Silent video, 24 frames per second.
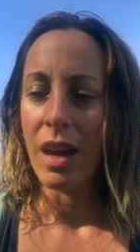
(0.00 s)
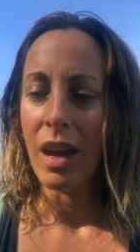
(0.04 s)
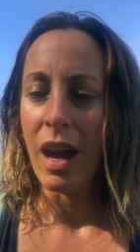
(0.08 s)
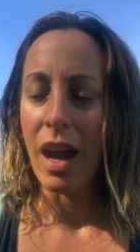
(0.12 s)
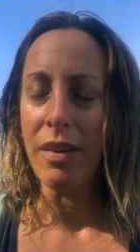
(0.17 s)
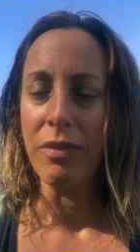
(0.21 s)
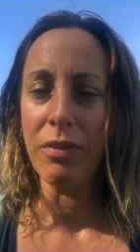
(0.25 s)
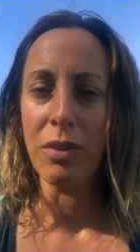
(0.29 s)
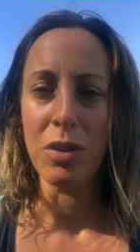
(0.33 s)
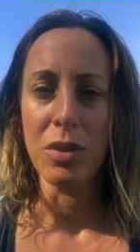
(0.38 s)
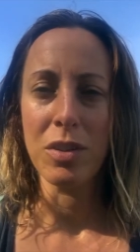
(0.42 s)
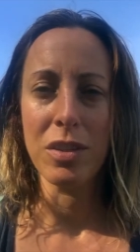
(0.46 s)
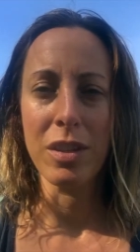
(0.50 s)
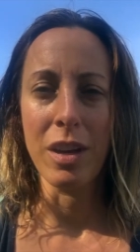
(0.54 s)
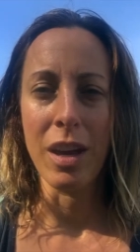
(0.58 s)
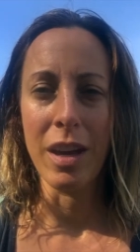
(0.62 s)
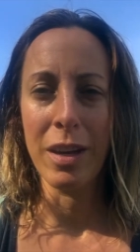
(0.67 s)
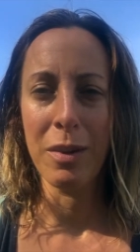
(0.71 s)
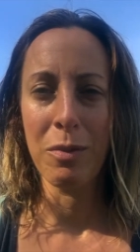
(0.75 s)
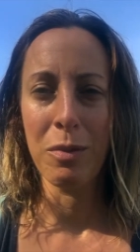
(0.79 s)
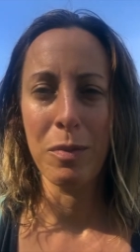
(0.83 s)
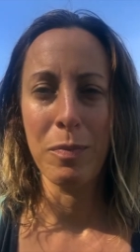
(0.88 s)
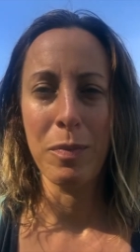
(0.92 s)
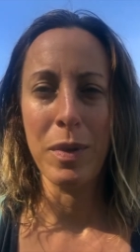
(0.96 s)
I first thought
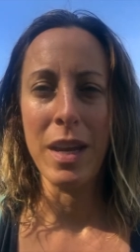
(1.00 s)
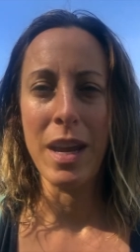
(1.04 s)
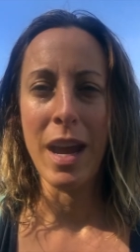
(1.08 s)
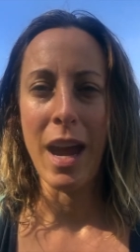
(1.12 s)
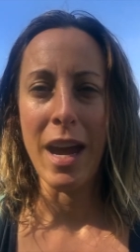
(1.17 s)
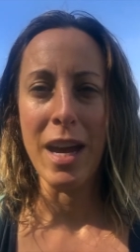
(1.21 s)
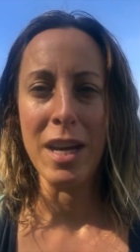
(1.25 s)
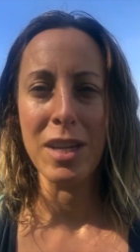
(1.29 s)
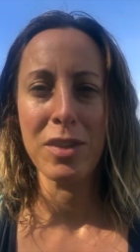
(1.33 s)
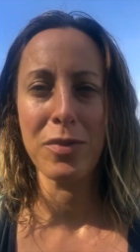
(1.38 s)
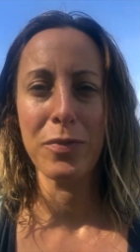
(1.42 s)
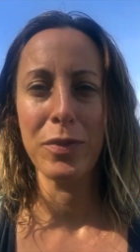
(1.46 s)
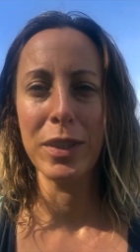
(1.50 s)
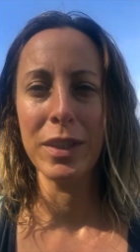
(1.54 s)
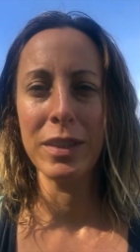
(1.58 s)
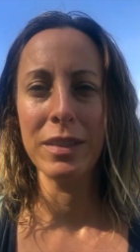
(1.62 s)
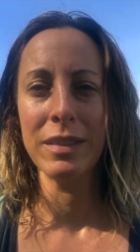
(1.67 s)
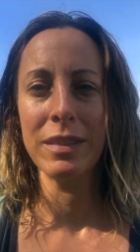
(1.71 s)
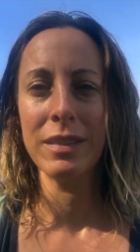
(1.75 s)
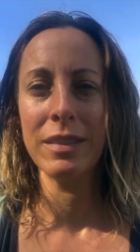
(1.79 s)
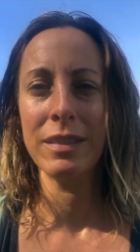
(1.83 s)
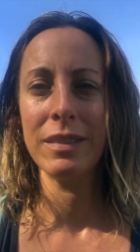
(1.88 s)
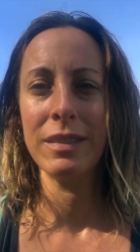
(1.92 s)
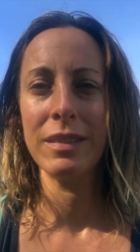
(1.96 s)
it would be
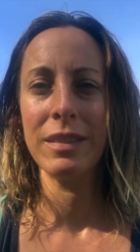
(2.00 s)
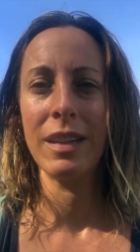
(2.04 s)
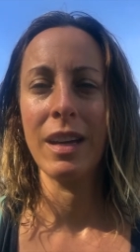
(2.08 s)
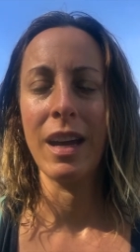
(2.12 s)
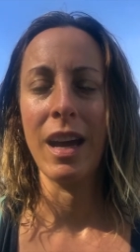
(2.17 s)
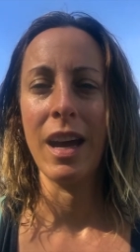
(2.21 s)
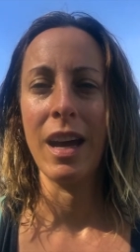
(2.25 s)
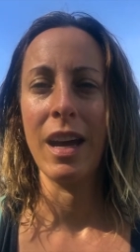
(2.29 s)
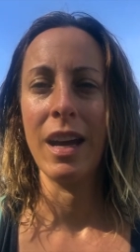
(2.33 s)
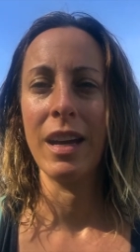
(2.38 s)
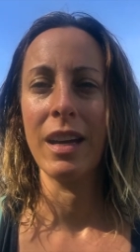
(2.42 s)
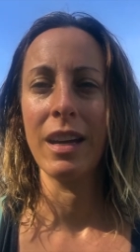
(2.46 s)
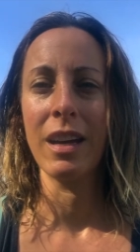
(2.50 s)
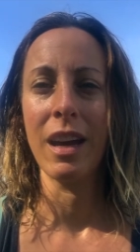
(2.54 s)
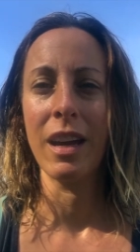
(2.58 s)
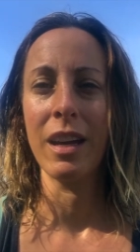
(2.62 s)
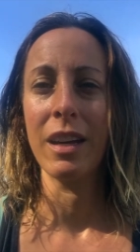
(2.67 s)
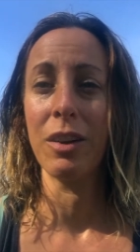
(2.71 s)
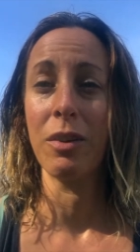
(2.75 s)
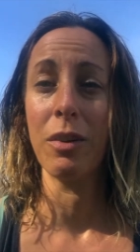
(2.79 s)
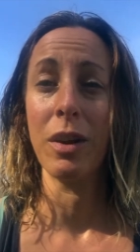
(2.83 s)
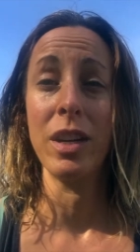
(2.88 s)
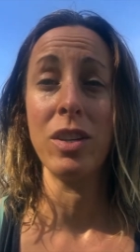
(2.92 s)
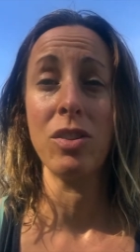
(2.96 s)
Asheville. I got
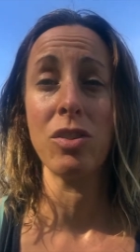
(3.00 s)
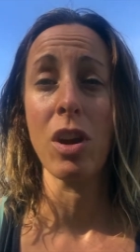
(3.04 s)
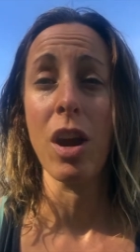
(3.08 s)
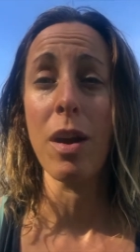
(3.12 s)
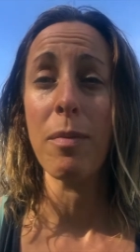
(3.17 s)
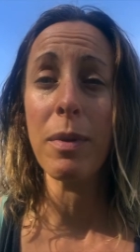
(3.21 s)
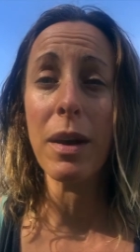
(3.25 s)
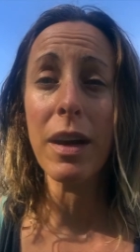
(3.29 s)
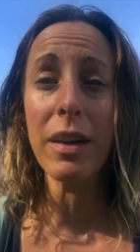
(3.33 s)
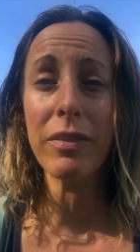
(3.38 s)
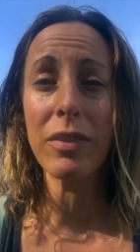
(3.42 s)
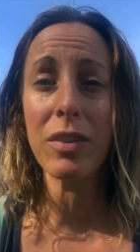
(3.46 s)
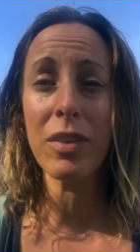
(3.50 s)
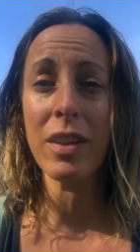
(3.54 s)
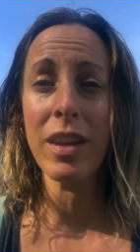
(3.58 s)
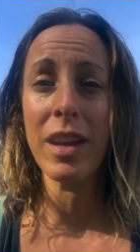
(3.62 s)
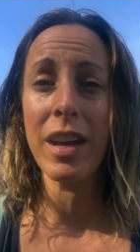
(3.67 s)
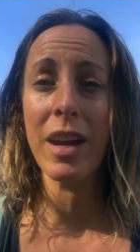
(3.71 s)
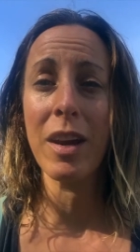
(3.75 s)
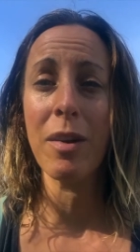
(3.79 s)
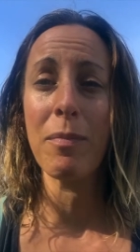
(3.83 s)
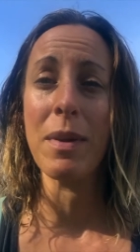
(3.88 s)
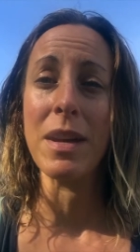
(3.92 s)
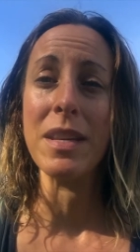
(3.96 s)
a great job offer
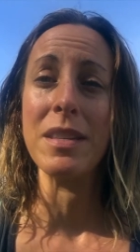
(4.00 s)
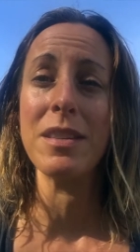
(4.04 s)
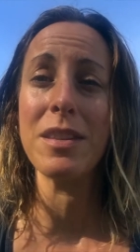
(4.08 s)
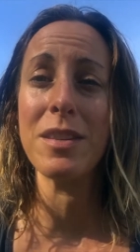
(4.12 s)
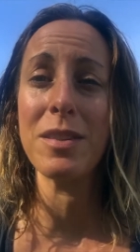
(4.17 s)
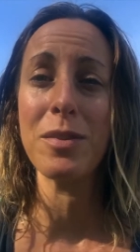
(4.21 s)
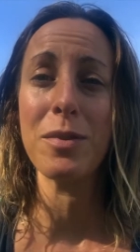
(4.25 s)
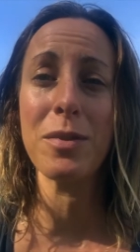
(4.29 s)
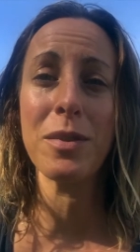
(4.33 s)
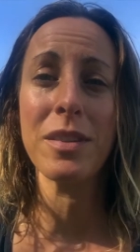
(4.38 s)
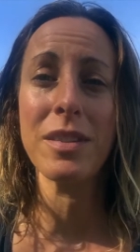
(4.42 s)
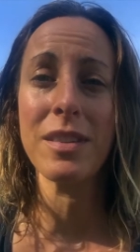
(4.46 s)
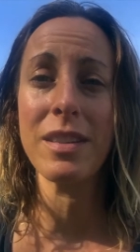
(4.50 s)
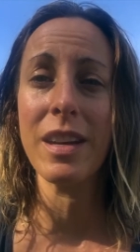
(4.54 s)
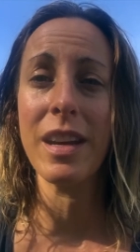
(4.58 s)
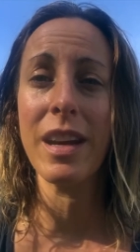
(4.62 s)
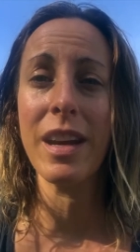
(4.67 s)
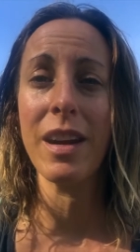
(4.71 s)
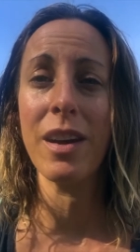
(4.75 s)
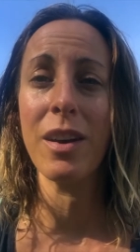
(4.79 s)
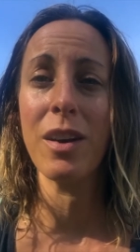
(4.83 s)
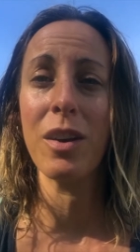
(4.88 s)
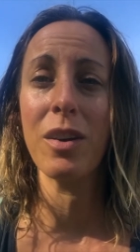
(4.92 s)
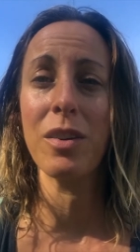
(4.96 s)
there. My sister is
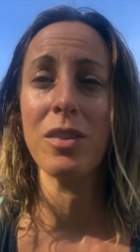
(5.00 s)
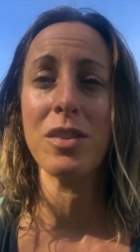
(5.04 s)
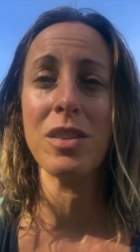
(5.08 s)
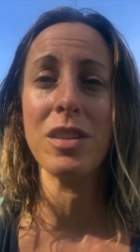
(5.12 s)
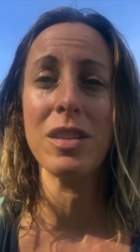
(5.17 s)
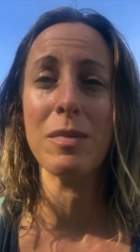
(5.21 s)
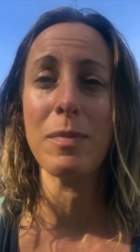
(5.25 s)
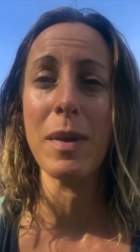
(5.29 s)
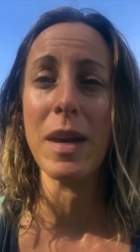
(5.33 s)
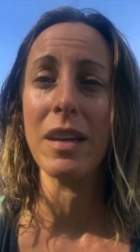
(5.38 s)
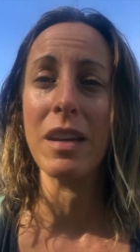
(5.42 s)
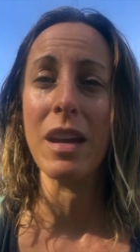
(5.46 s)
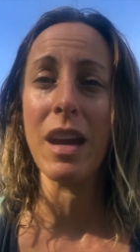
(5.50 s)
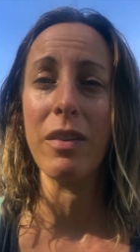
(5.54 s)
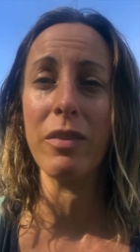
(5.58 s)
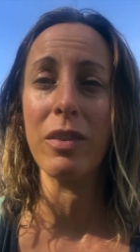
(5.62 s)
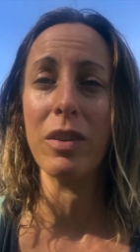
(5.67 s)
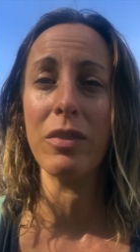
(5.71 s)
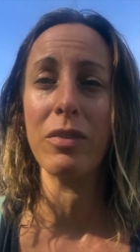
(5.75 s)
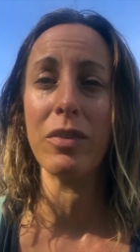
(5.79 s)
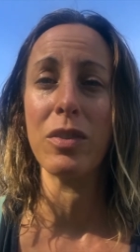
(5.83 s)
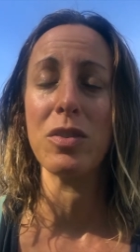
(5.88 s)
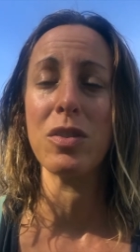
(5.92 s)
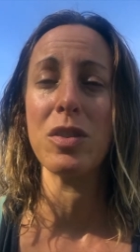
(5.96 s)
there. She's about to have
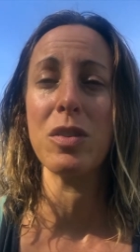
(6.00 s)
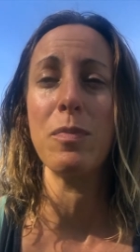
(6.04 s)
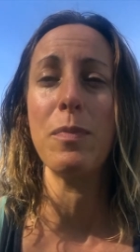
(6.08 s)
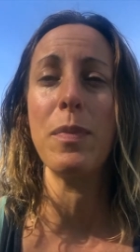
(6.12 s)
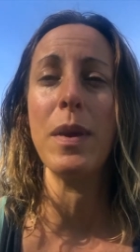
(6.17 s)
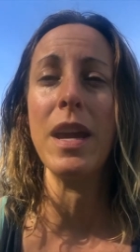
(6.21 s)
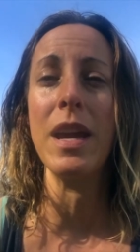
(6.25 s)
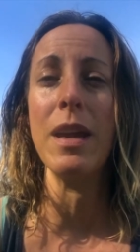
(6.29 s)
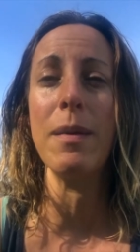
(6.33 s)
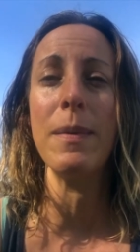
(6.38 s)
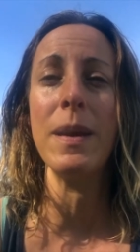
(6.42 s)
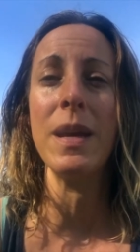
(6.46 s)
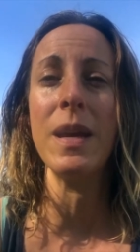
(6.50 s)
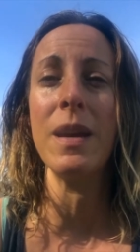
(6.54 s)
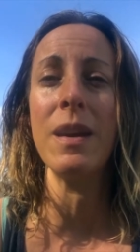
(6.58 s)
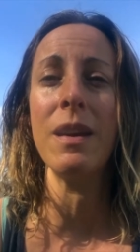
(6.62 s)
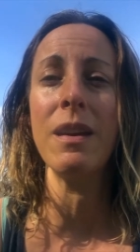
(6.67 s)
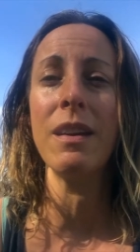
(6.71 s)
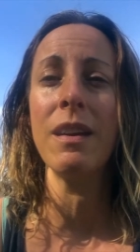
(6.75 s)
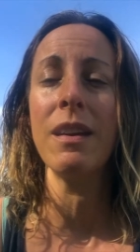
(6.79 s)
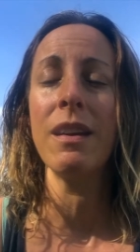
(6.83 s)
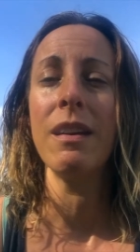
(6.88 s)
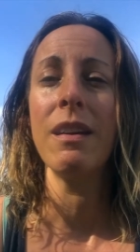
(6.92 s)
her first baby.